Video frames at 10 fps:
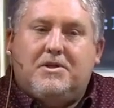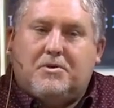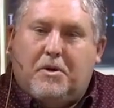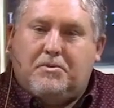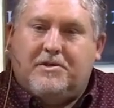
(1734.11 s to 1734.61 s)

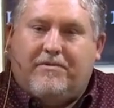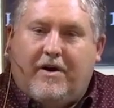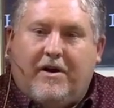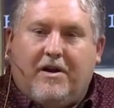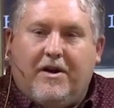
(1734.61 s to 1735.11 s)
Scripture is
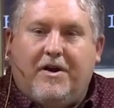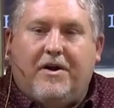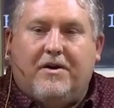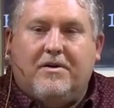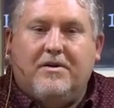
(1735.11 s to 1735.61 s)
very
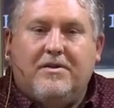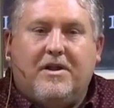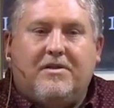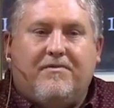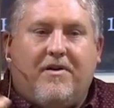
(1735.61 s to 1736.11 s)
clear
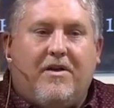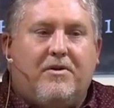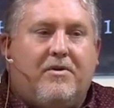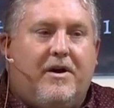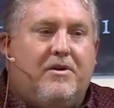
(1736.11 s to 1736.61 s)
that the
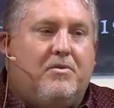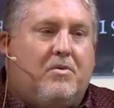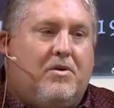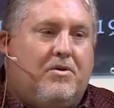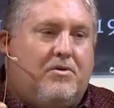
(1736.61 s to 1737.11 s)
Father created the
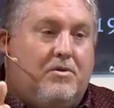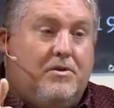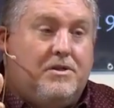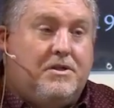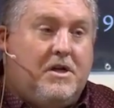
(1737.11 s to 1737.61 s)
world
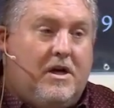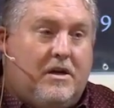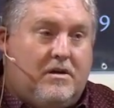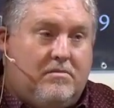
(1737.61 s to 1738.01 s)
through the Son.